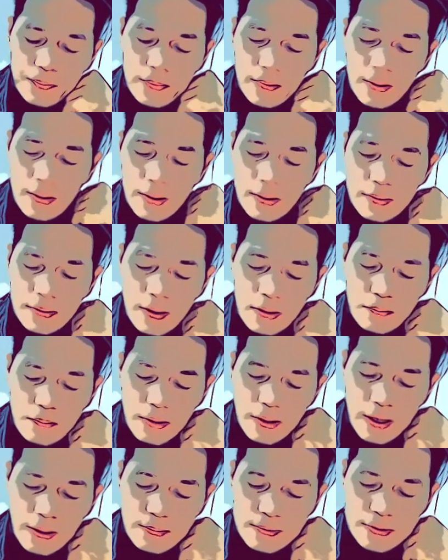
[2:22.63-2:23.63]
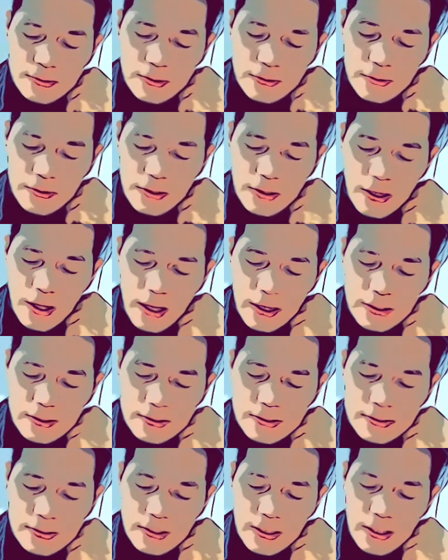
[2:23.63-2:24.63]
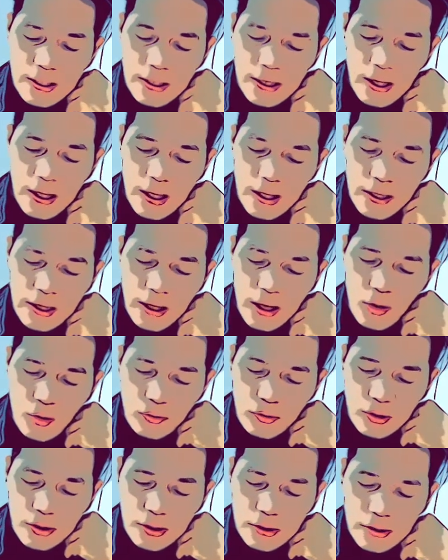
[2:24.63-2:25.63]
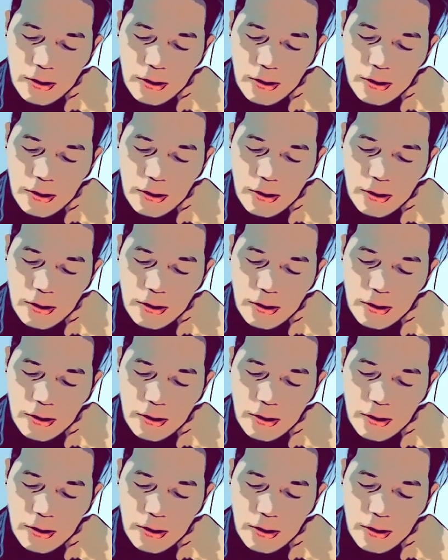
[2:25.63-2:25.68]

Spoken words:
that becomes 3x, and the outer terms